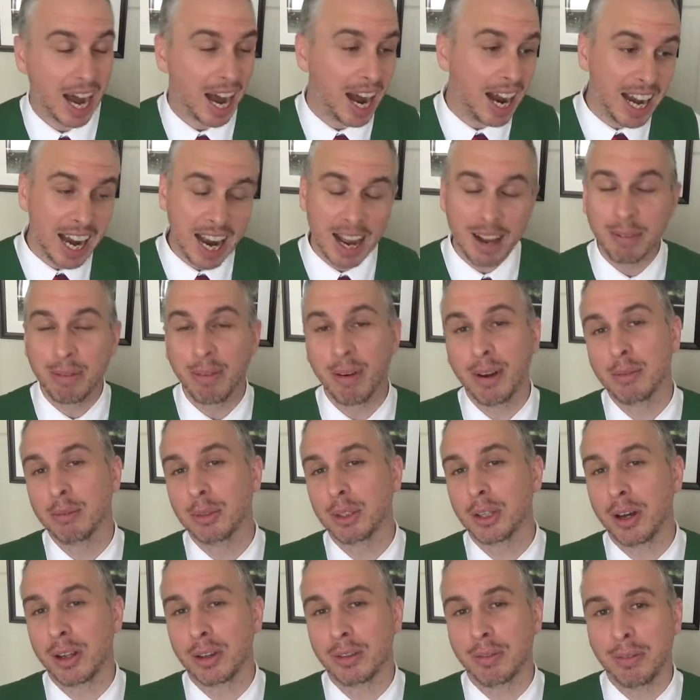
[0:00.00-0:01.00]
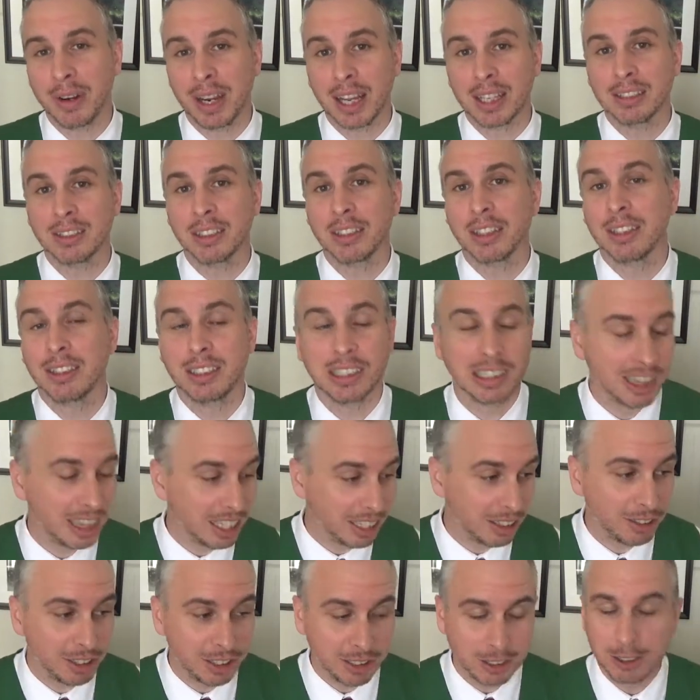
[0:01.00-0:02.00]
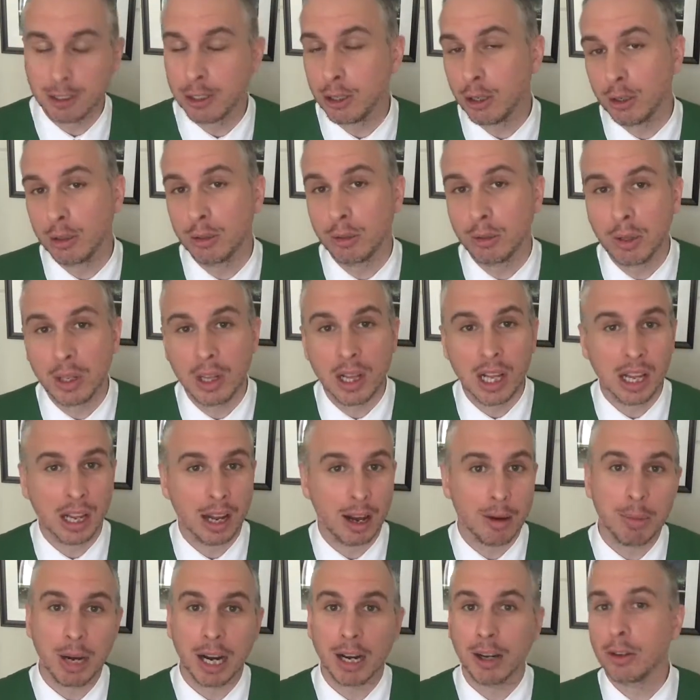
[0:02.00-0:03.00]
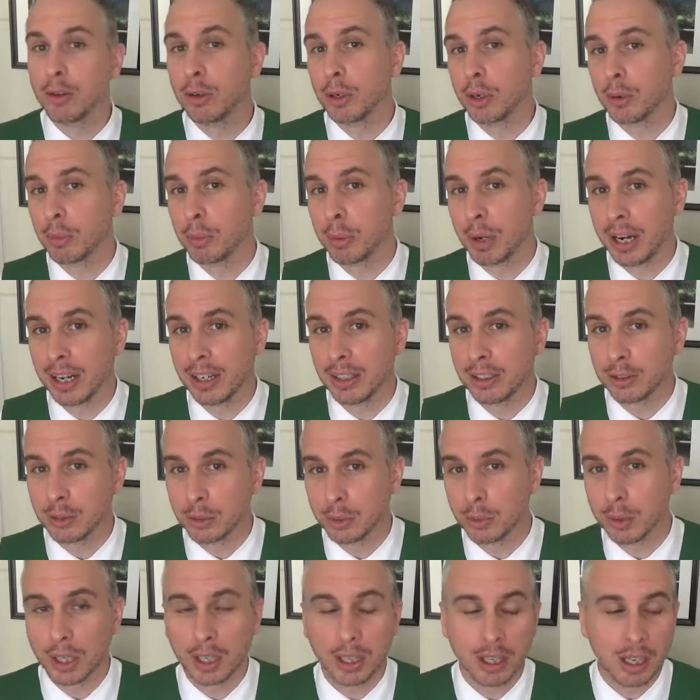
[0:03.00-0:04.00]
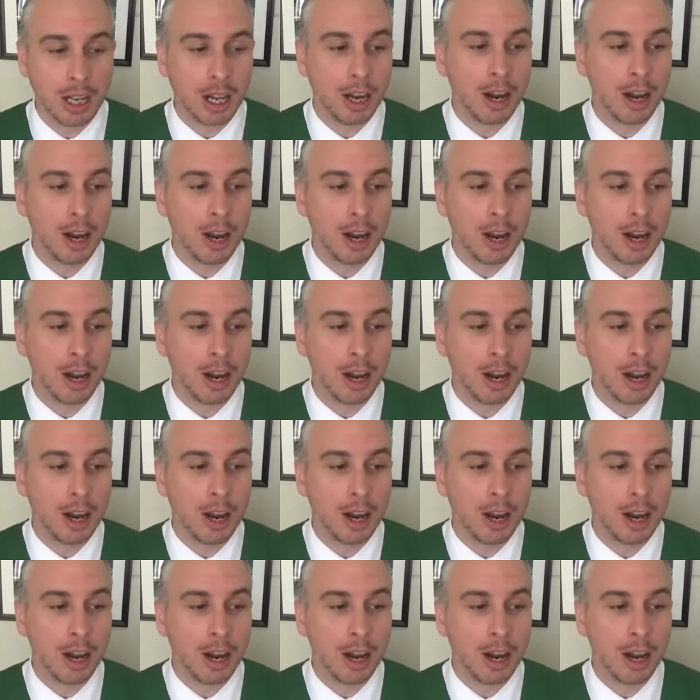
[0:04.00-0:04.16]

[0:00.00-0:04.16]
I had fun with all the fan theories too about who her parents were,